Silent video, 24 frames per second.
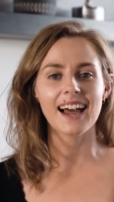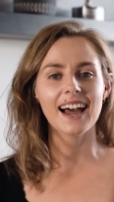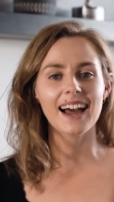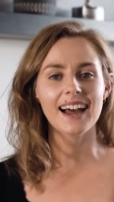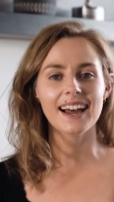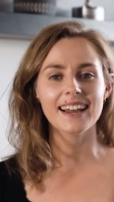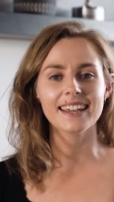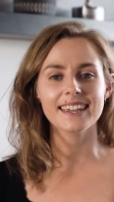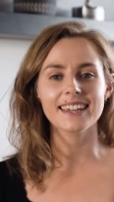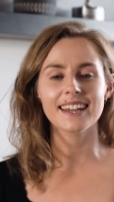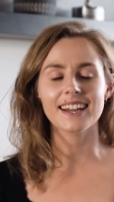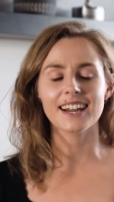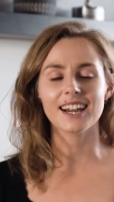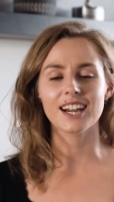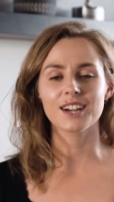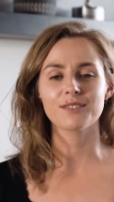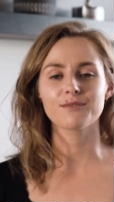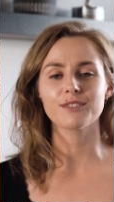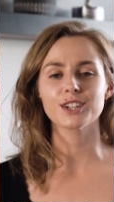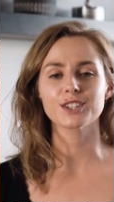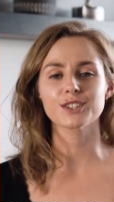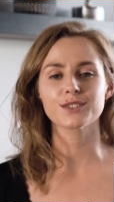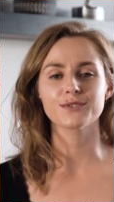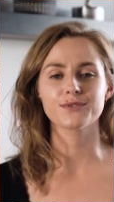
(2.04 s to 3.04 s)
Hi,
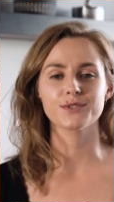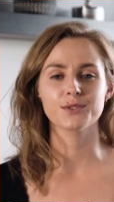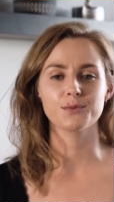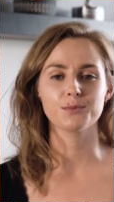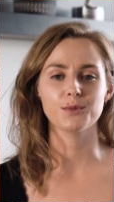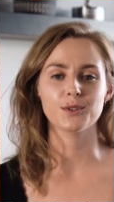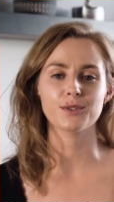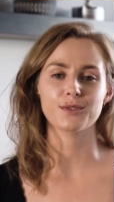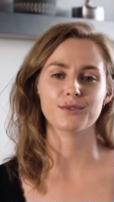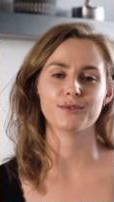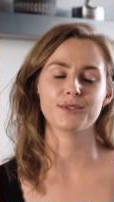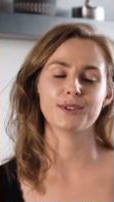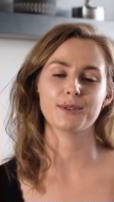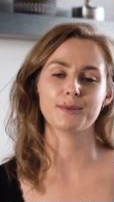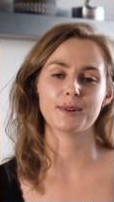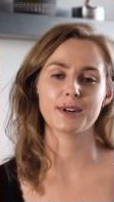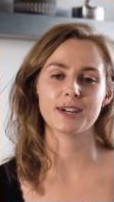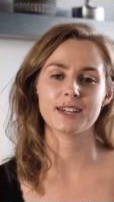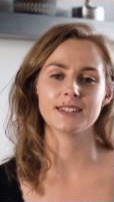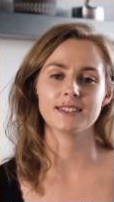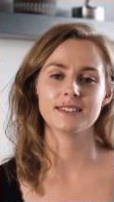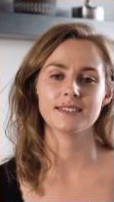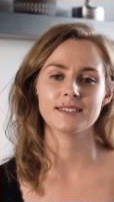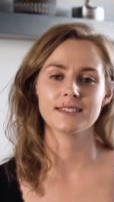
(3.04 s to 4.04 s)
I'm Rachel from what three
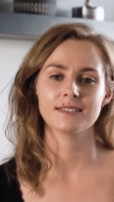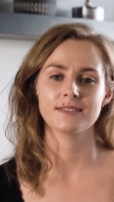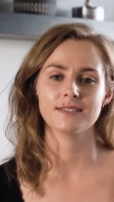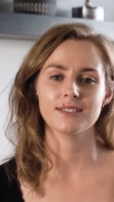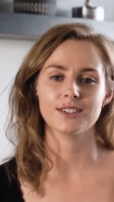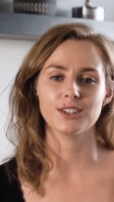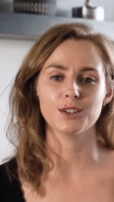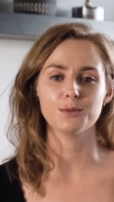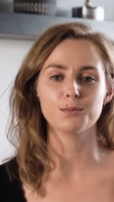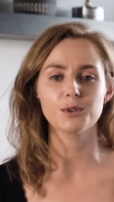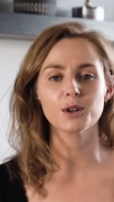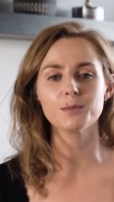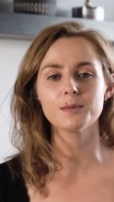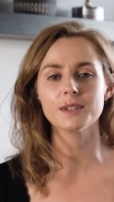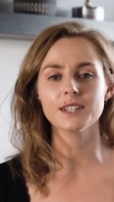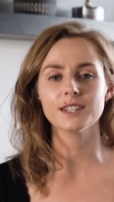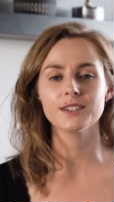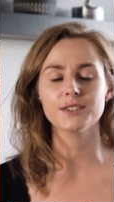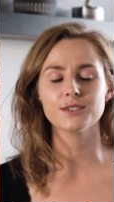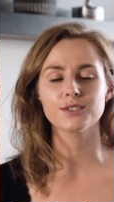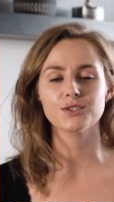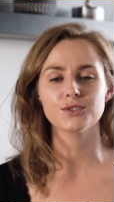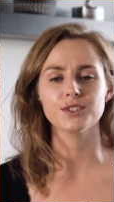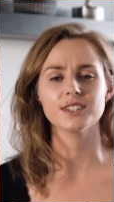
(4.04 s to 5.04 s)
words. You probably
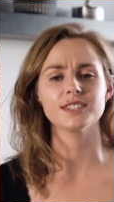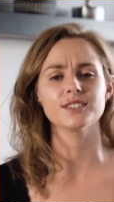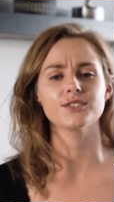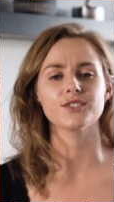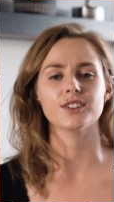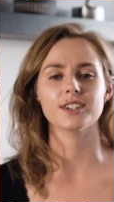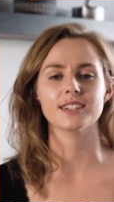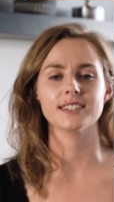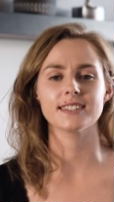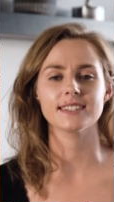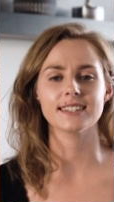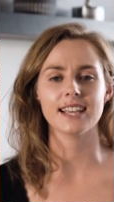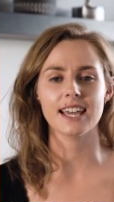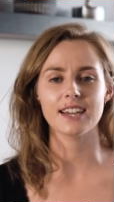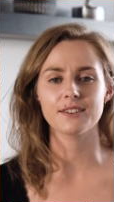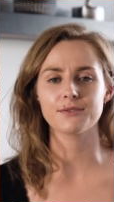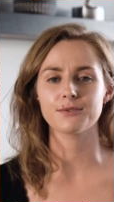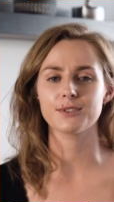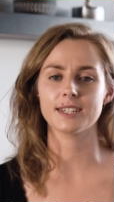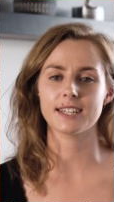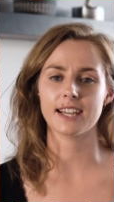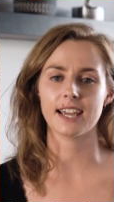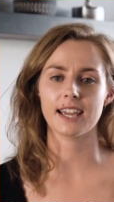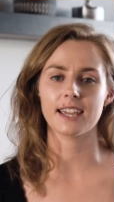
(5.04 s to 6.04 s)
use street addresses
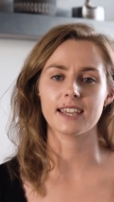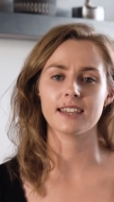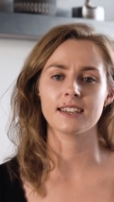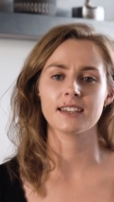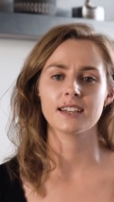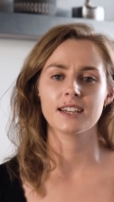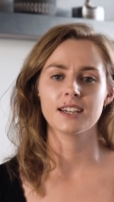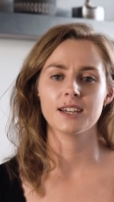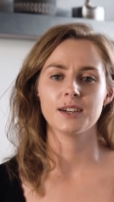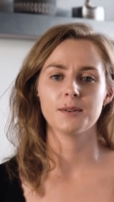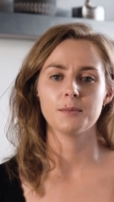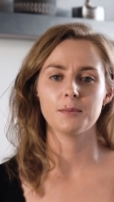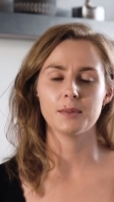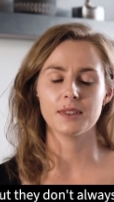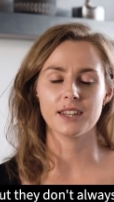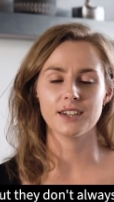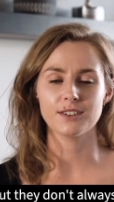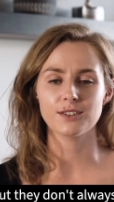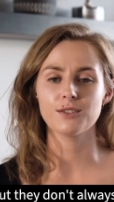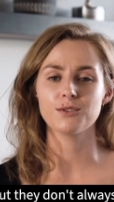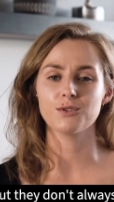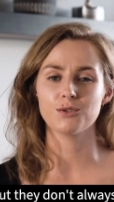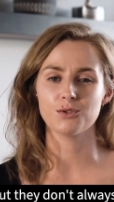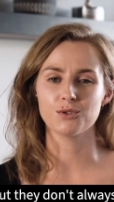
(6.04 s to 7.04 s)
every day, but
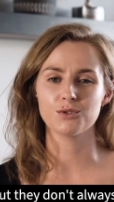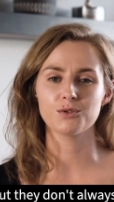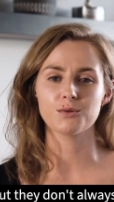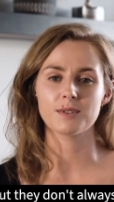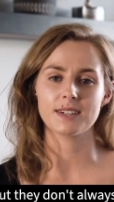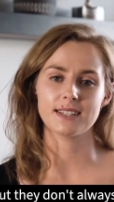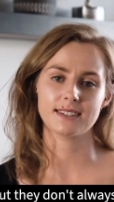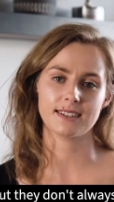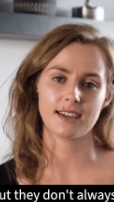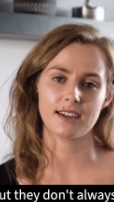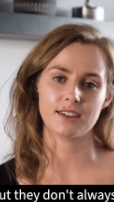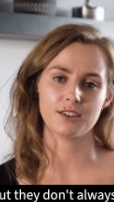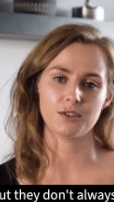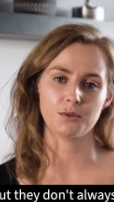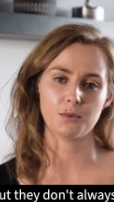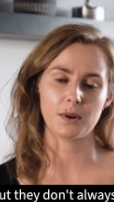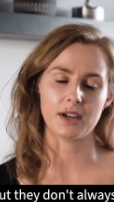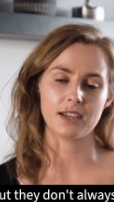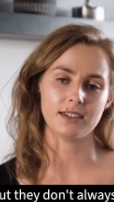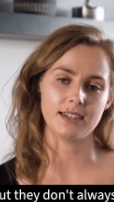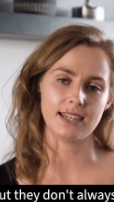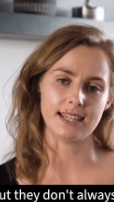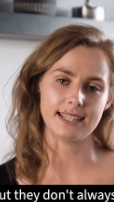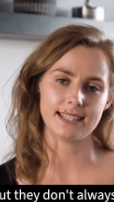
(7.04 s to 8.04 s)
they don't always get you
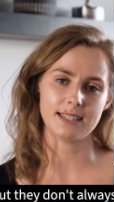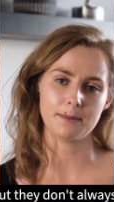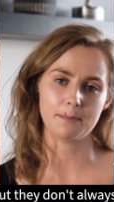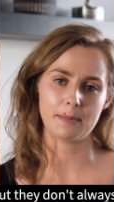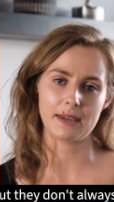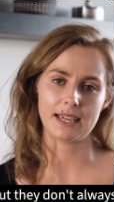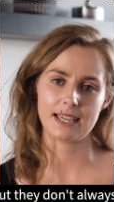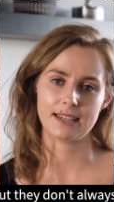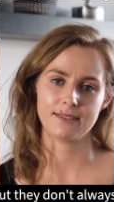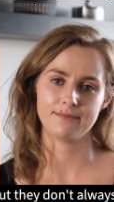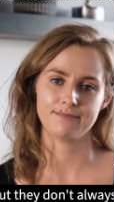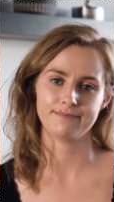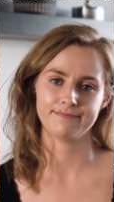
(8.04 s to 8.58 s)
where you need to be.